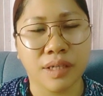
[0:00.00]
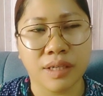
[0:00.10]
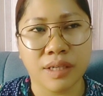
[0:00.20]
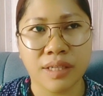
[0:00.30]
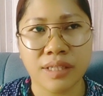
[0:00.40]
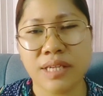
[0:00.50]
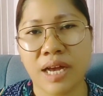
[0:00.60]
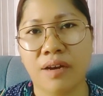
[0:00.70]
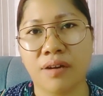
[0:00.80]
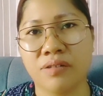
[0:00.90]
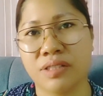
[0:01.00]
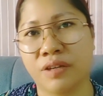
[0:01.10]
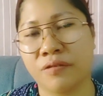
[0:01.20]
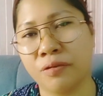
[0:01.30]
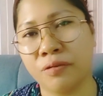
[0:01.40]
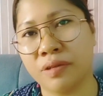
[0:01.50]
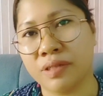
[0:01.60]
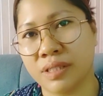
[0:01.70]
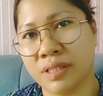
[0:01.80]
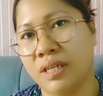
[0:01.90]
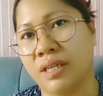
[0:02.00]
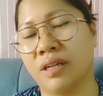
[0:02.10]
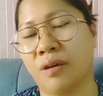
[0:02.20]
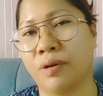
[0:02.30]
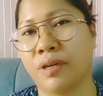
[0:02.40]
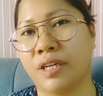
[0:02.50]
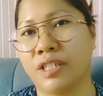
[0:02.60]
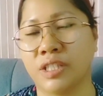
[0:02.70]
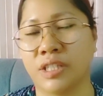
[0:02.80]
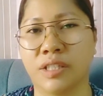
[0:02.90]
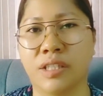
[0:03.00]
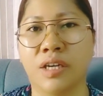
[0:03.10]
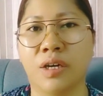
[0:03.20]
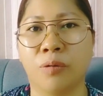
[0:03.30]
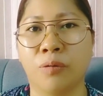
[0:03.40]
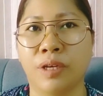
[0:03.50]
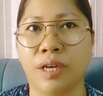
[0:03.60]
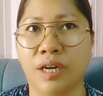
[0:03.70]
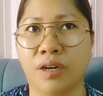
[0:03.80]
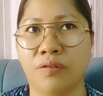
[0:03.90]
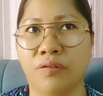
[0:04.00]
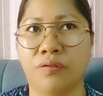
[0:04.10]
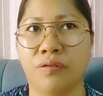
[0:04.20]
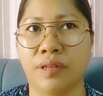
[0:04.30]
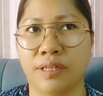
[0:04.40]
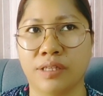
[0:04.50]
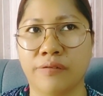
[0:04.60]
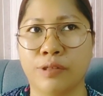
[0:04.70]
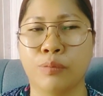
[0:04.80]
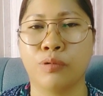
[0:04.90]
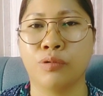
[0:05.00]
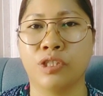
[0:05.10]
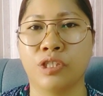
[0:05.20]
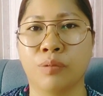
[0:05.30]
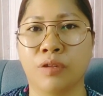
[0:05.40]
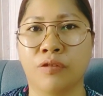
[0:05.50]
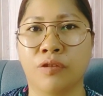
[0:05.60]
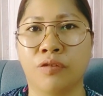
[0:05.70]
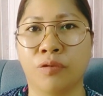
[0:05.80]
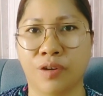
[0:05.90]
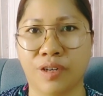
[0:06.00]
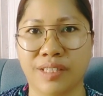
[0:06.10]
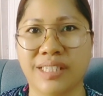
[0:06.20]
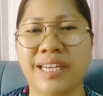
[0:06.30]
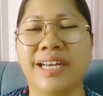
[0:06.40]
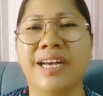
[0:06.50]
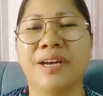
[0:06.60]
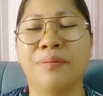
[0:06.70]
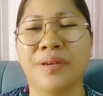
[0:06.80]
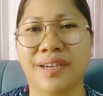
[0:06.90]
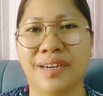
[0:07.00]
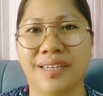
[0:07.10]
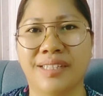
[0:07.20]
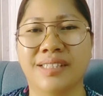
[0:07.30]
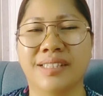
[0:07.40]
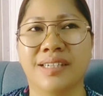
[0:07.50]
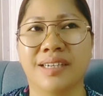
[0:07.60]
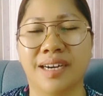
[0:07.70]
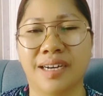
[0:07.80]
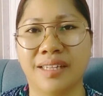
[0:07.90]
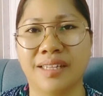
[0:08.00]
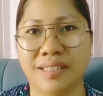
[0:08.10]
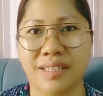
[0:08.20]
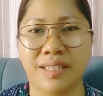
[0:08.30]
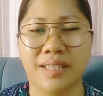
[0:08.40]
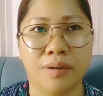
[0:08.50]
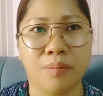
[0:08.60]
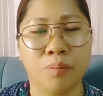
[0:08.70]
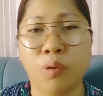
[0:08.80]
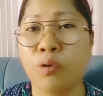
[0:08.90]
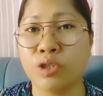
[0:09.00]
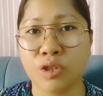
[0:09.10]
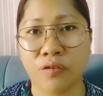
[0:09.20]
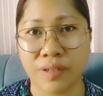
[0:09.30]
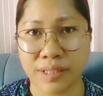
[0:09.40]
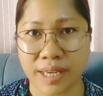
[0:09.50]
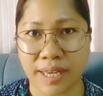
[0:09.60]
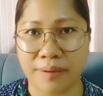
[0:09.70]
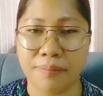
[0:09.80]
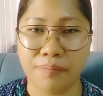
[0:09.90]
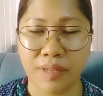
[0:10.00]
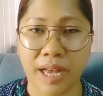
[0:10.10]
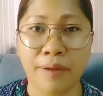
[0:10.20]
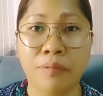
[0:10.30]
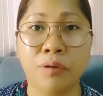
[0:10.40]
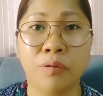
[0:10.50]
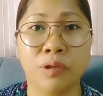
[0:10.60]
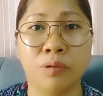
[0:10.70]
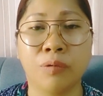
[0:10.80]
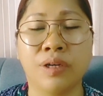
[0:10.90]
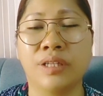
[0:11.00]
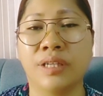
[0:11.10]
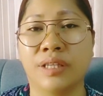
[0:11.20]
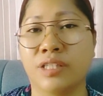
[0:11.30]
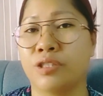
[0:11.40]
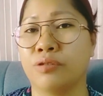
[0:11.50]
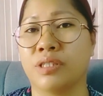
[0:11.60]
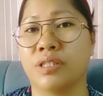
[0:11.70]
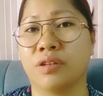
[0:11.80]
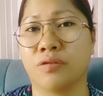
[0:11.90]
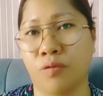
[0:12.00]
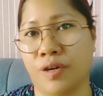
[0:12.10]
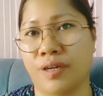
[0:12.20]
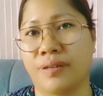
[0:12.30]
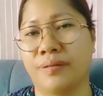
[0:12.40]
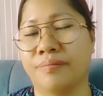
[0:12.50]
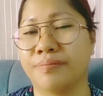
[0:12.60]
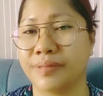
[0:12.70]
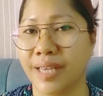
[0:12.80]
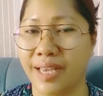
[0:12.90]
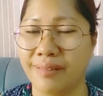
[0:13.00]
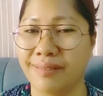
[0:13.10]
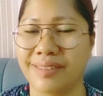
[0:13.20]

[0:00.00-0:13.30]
in this house, if you will see in our kitchen, we have lots of spoons but few forks because honestly, most of the time, I'm the only one that is using the fork. Okay?